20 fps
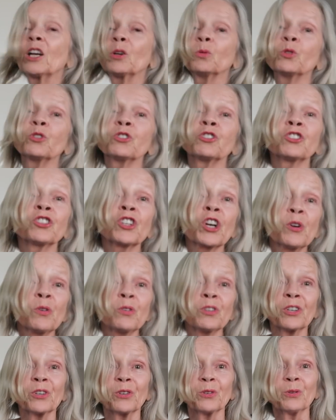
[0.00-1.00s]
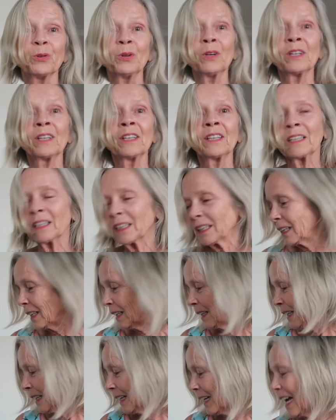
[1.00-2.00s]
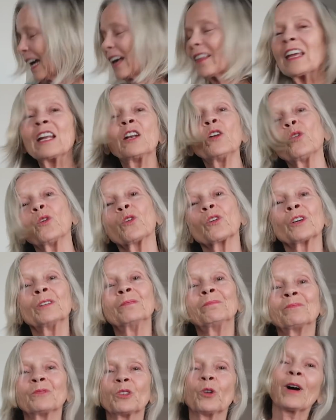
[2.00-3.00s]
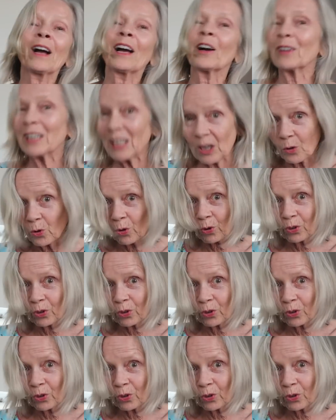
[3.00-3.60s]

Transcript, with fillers: I will show you how they look or how it